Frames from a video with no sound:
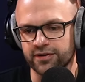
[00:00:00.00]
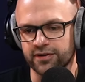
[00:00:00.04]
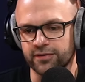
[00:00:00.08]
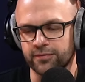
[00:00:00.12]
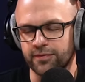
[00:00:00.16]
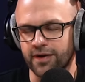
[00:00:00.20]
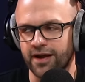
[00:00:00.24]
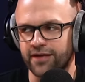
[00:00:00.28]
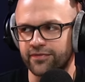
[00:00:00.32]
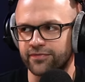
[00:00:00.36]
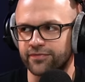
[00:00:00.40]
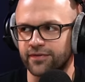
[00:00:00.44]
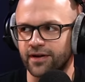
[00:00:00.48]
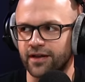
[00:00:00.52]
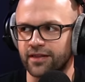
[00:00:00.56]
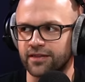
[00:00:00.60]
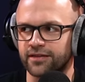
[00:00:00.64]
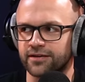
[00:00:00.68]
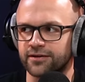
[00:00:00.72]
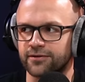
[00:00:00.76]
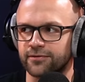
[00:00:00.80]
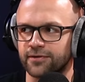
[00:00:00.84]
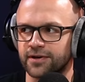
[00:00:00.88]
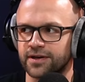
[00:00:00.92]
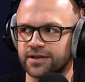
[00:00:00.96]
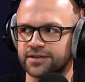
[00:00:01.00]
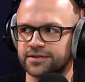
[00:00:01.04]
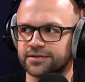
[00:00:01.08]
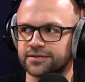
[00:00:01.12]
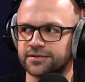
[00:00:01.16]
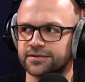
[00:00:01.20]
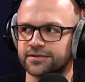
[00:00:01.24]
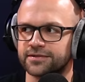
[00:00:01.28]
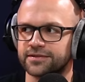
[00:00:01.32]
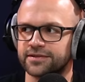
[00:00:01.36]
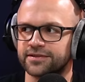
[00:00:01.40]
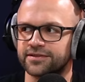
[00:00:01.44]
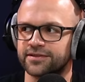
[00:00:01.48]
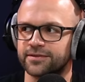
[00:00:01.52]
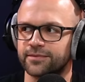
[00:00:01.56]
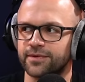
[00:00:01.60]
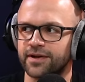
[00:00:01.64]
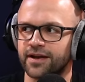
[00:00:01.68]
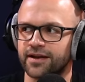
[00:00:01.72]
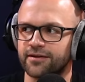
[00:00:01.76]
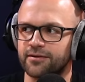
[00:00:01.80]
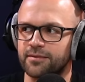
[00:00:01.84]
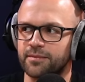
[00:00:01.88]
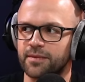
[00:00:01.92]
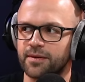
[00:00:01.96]
at the ref rather than Gradel, is the way
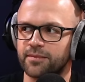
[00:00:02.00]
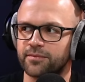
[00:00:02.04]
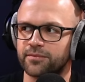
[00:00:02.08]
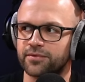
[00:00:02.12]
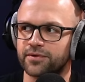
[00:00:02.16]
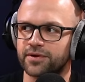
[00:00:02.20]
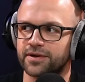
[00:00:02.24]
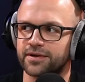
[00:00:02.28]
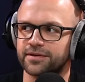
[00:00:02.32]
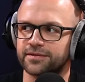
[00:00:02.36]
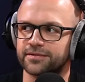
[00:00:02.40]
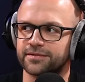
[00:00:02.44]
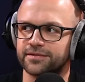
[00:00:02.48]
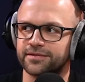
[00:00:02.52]
I remember it.